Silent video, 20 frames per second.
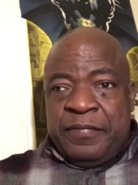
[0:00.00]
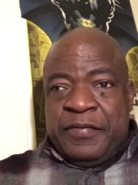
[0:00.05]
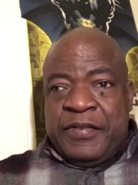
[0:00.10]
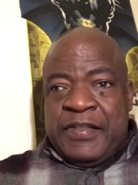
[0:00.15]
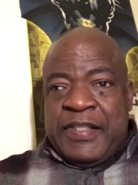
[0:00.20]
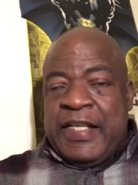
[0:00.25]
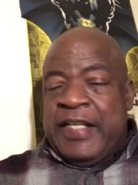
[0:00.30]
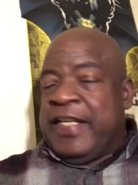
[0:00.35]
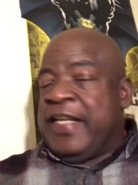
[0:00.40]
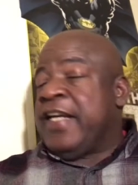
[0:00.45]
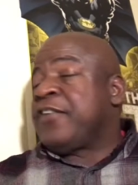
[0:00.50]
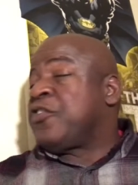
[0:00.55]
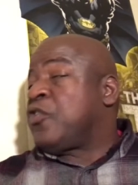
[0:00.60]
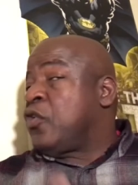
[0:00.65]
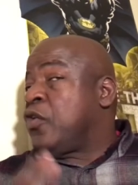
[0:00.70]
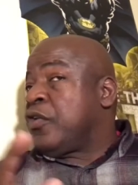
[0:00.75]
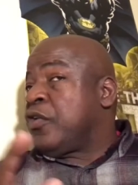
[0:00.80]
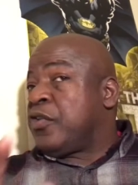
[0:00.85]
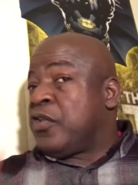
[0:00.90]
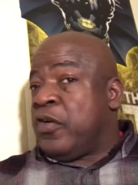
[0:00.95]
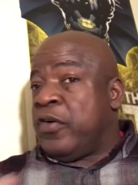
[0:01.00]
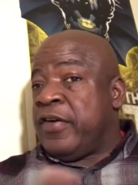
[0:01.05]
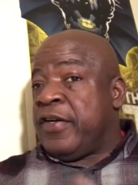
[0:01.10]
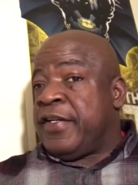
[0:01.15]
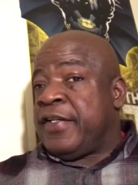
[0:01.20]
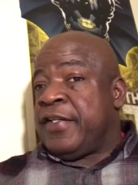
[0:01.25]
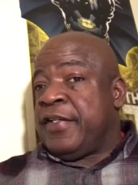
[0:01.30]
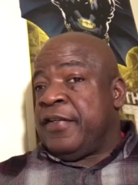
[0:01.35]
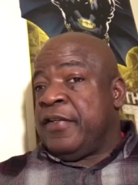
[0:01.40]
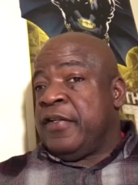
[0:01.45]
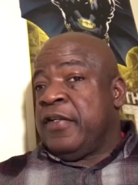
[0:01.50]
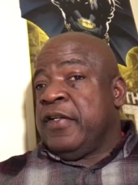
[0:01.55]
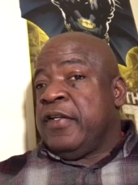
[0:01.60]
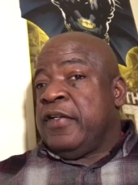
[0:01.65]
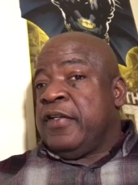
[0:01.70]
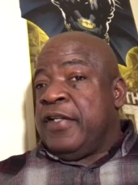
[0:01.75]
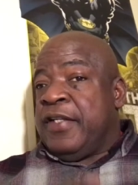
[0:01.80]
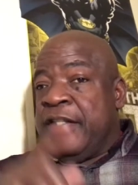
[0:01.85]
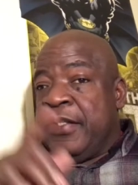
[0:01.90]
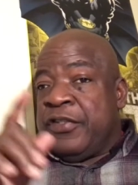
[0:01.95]
and he has the authority.
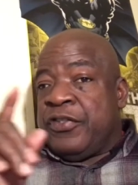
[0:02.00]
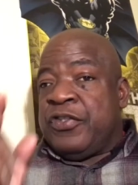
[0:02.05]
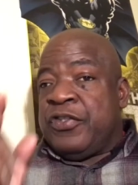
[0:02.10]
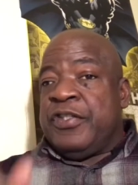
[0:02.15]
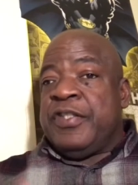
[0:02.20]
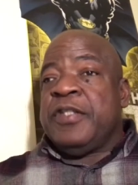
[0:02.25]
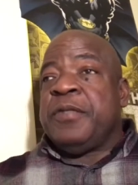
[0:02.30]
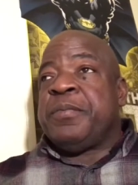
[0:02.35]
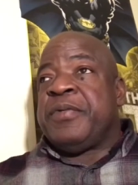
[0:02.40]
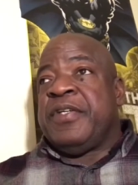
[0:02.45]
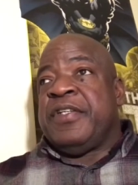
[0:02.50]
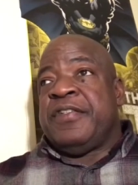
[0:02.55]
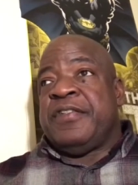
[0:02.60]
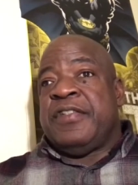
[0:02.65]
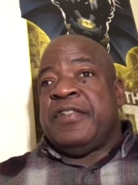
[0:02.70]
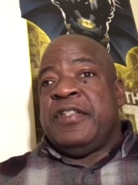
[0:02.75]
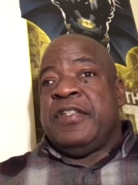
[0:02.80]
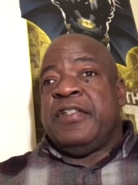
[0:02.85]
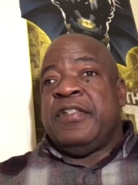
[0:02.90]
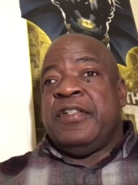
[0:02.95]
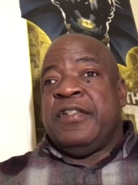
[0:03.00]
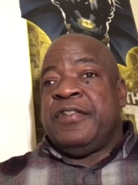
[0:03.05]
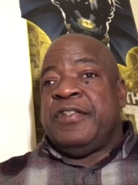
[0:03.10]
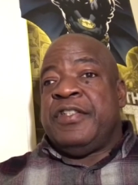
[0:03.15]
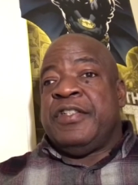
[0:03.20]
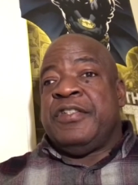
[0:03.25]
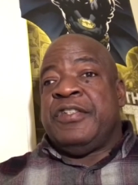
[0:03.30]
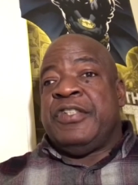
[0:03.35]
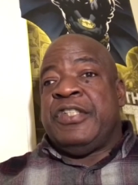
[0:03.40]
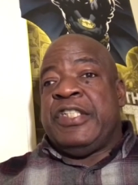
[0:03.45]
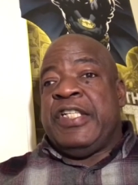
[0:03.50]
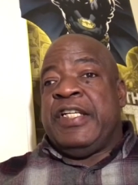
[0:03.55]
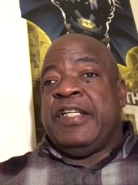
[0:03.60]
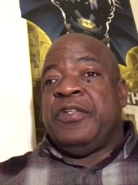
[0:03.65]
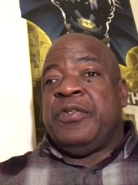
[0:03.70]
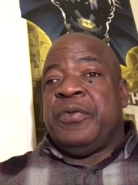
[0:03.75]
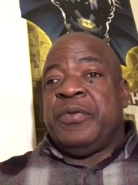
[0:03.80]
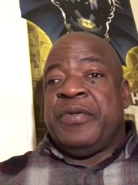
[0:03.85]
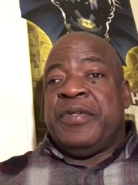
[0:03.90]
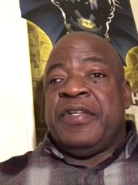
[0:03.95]
He is still president until
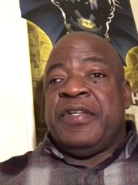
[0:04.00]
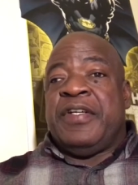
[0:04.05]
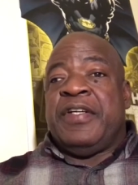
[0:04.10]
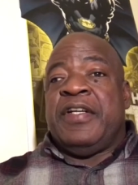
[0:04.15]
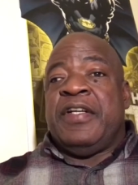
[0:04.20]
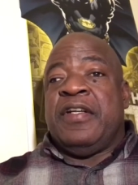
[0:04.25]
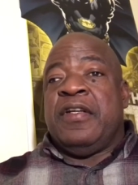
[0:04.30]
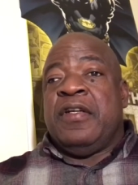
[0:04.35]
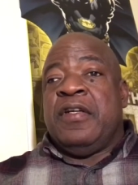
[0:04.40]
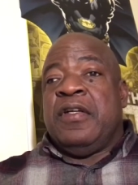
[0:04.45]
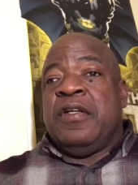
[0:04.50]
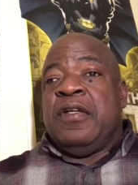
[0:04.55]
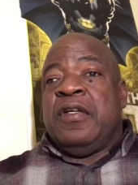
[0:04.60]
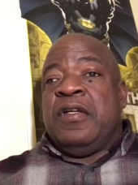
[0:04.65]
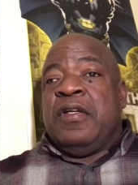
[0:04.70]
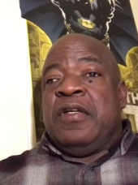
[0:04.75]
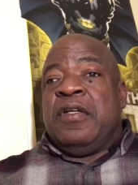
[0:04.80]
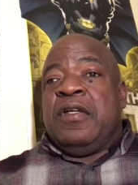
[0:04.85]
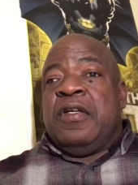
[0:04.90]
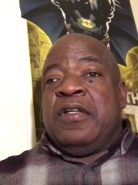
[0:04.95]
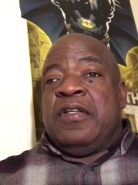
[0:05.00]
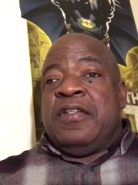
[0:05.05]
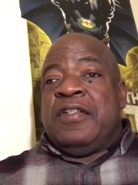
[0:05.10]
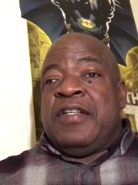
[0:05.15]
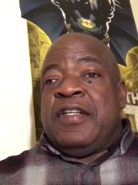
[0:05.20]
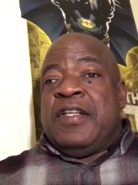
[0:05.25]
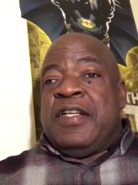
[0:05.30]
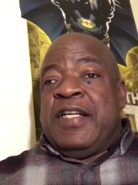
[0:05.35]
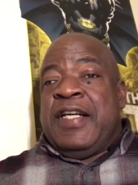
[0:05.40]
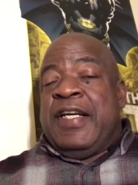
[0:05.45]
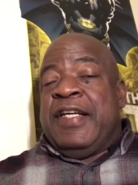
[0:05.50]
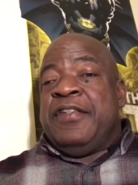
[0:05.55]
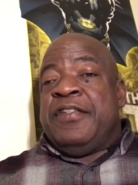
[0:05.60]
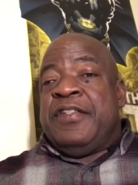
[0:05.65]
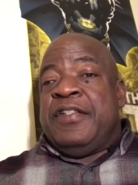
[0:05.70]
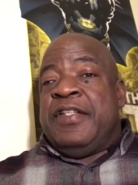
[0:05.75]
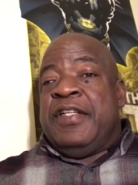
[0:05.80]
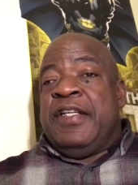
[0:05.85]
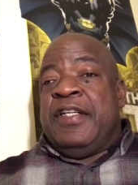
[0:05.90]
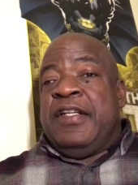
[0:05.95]
January the
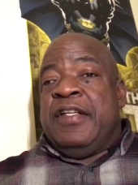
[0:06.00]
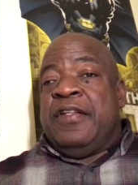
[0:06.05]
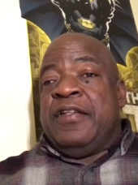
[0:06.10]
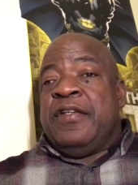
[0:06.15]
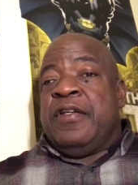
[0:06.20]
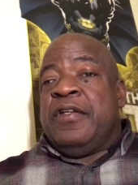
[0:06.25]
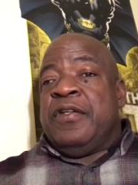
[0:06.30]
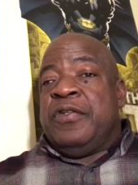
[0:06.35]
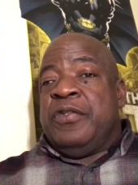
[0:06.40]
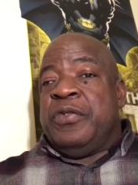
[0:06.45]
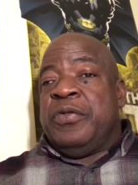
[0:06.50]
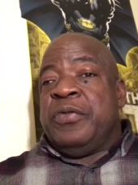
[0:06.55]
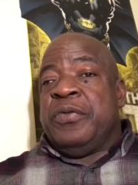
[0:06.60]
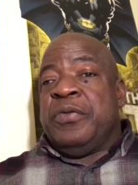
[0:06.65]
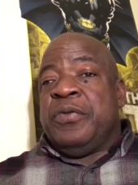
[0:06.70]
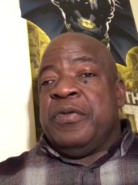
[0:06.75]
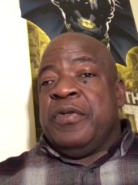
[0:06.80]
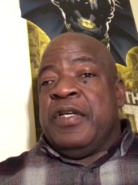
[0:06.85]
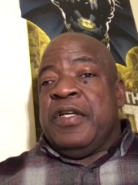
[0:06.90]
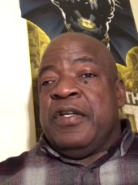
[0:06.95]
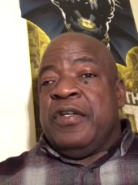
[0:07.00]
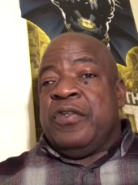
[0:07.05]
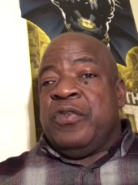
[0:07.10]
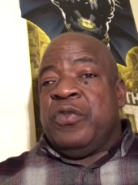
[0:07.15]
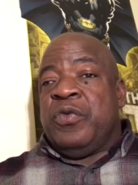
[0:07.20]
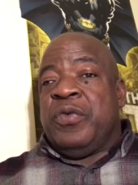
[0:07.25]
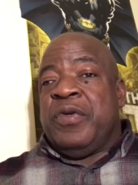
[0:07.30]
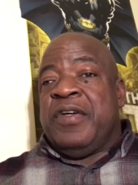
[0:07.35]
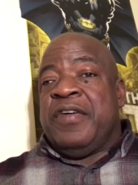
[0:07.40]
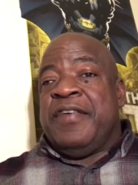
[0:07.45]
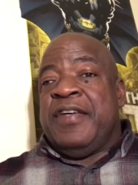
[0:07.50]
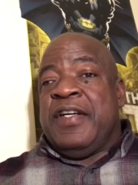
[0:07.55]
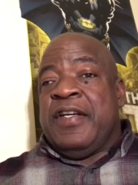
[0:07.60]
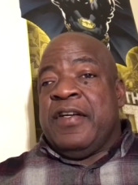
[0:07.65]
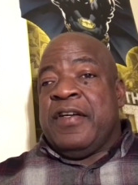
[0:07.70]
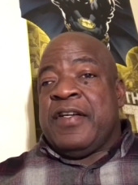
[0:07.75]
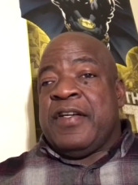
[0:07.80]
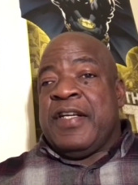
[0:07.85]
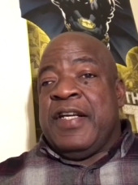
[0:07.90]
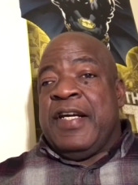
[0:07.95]
19th, to, uh, 12
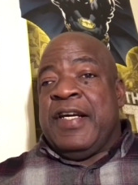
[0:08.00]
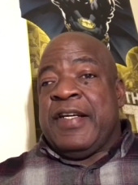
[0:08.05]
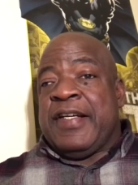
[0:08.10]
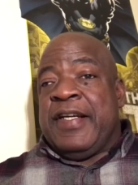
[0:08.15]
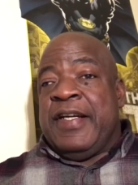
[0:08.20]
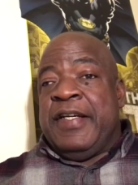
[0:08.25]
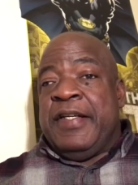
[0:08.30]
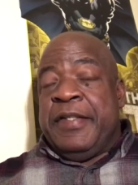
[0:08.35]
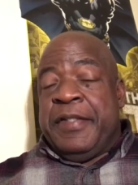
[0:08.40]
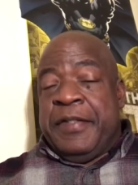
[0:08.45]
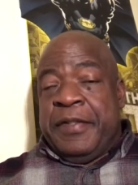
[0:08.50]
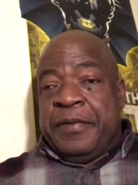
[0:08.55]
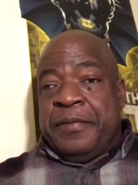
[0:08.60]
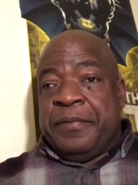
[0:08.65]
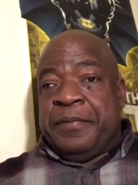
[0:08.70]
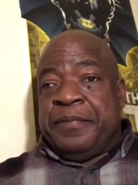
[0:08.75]
o'clock a.m.